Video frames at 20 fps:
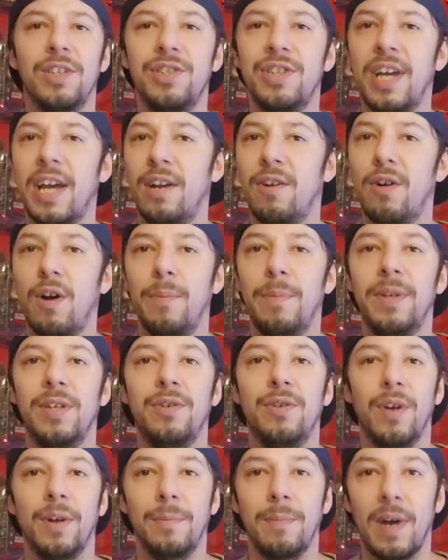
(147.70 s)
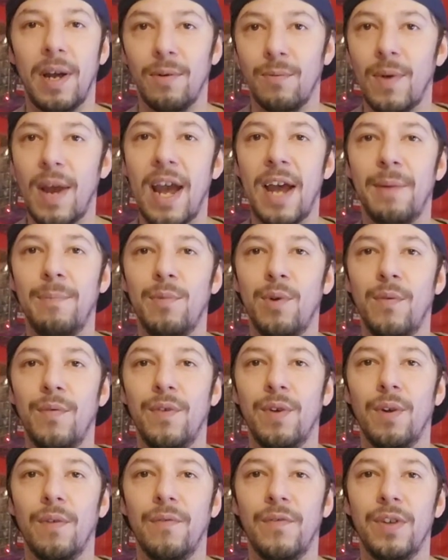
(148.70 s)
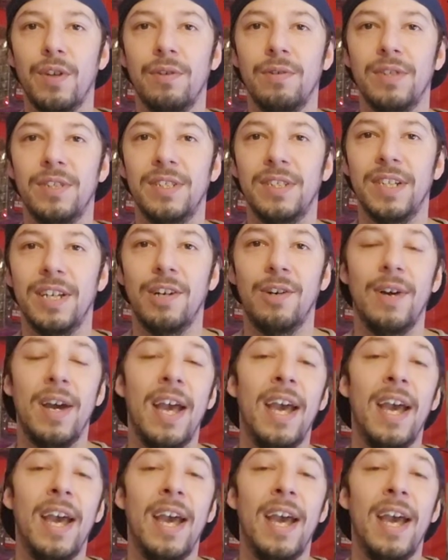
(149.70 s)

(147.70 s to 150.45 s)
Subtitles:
channel, I'll be doing my rad movie reviews still,